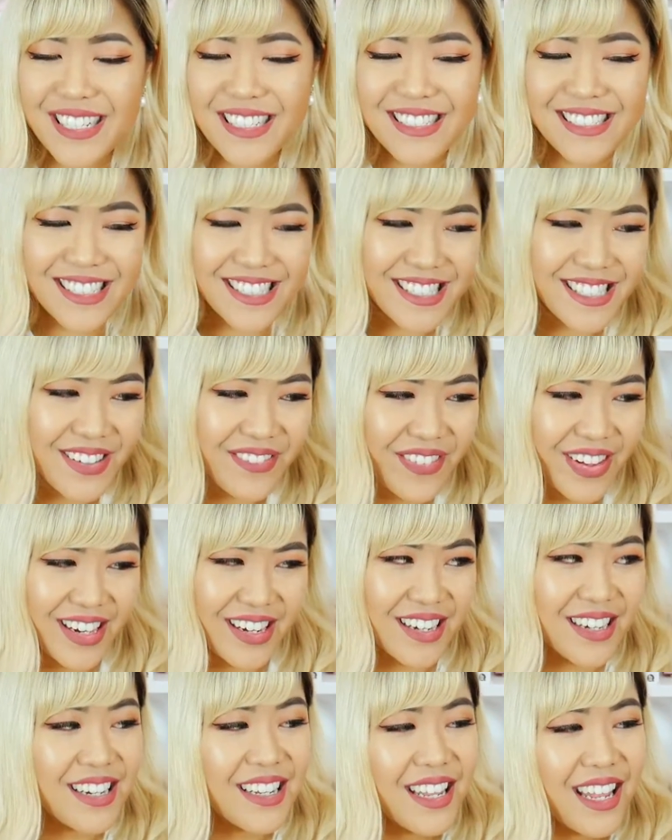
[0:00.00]
just a
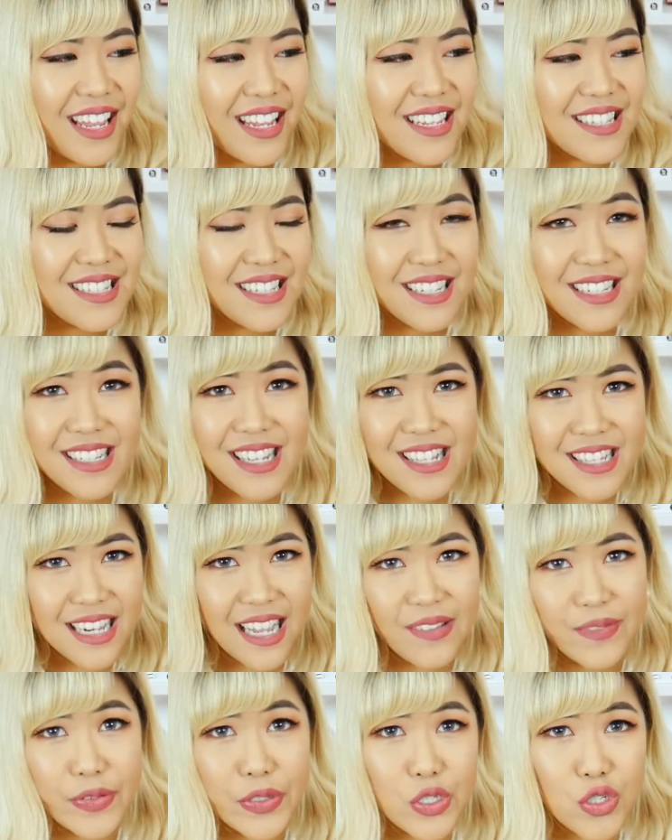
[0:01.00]
vanity case and it doesn't
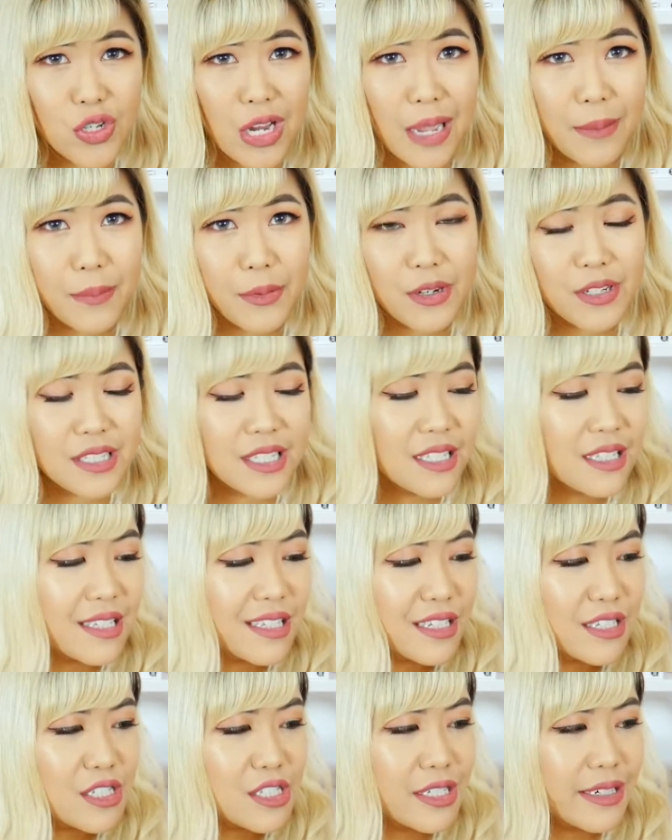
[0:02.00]
have a strap or
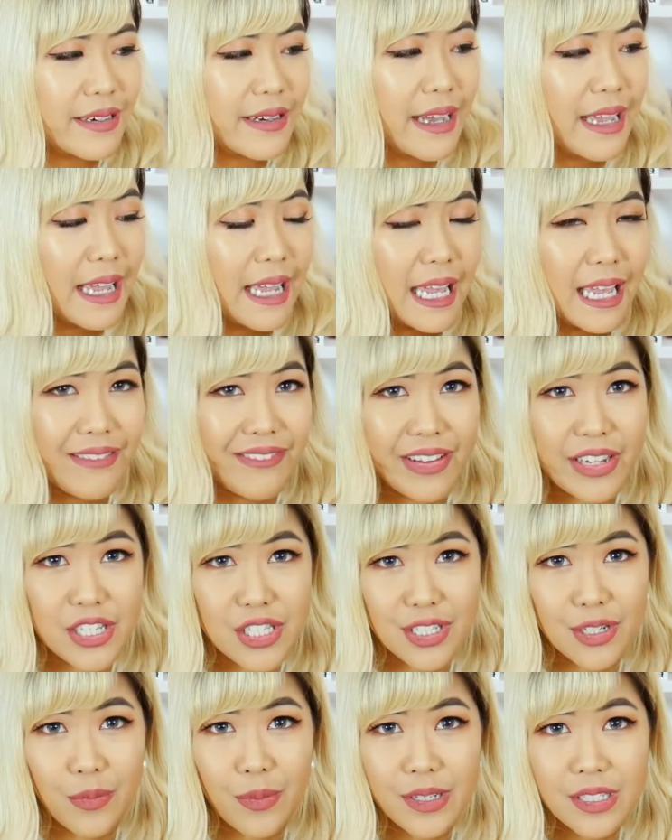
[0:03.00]
anything. So if I
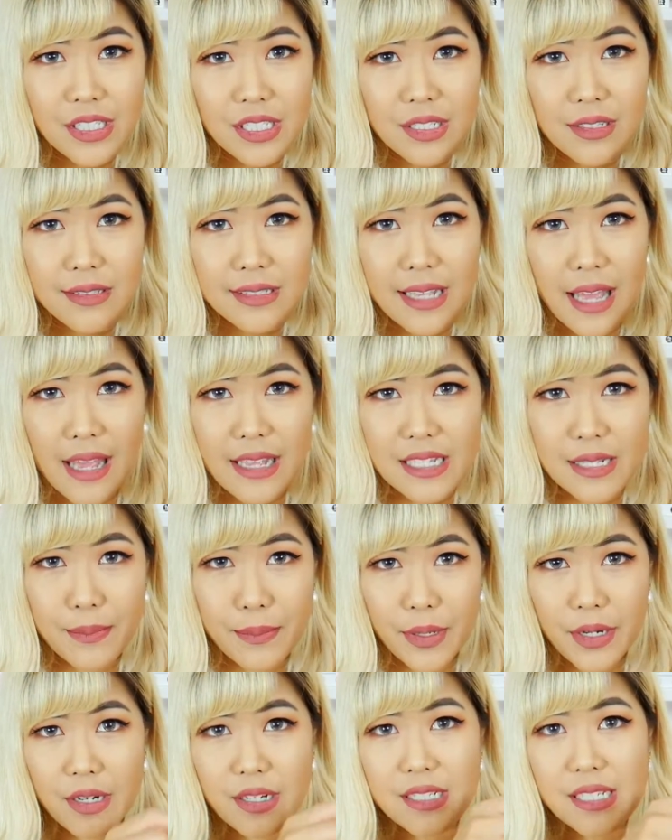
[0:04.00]
do want to use it as a
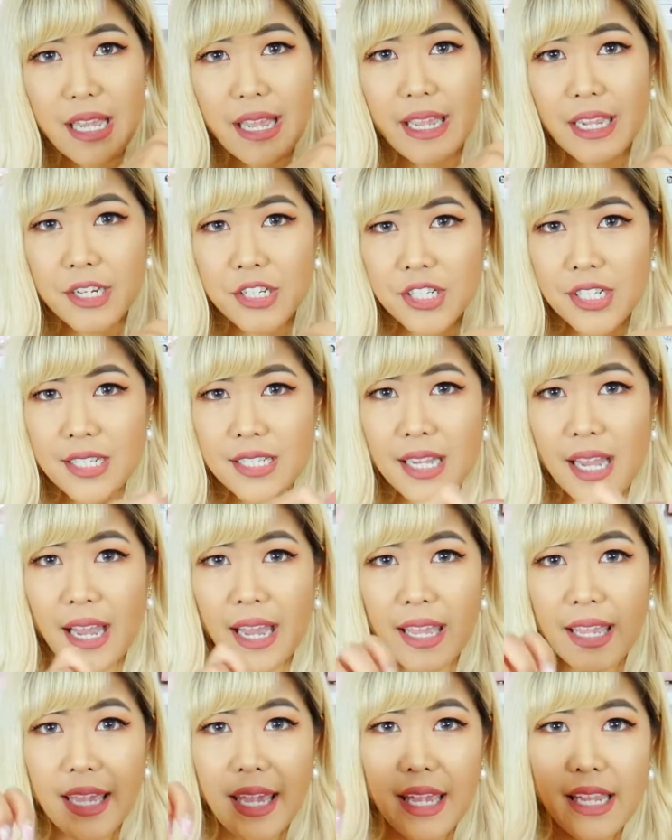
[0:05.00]
purse, I actually
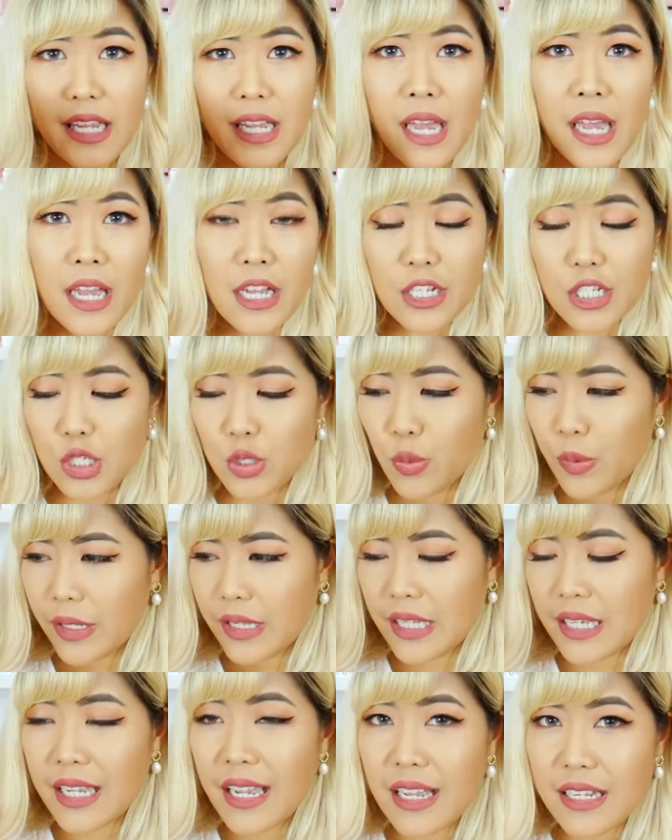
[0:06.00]
tie a
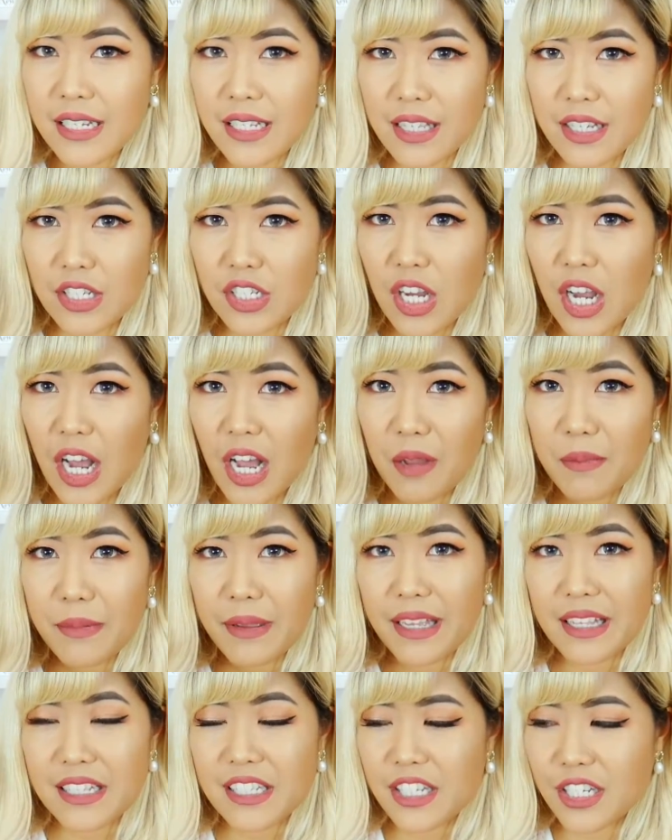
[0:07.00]
twilly to the top
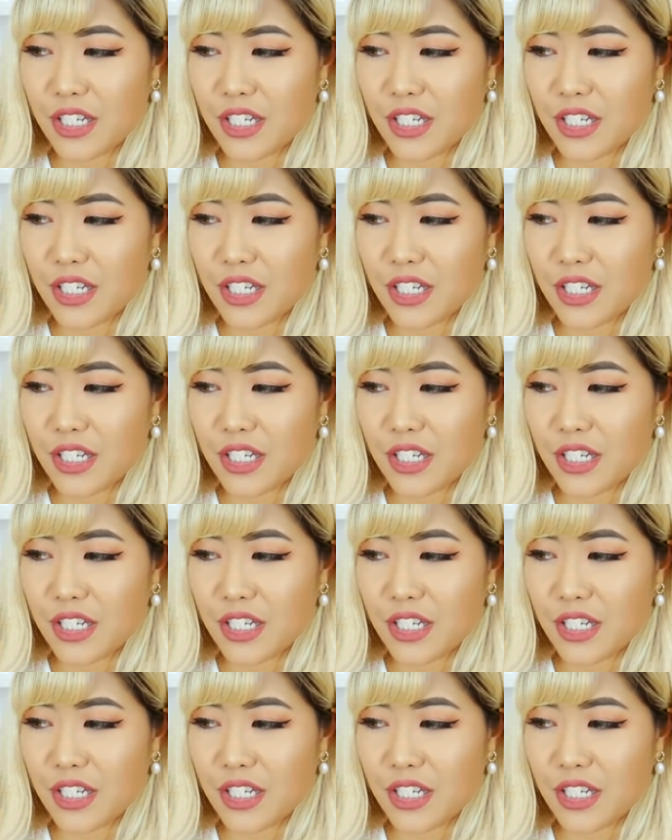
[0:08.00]
to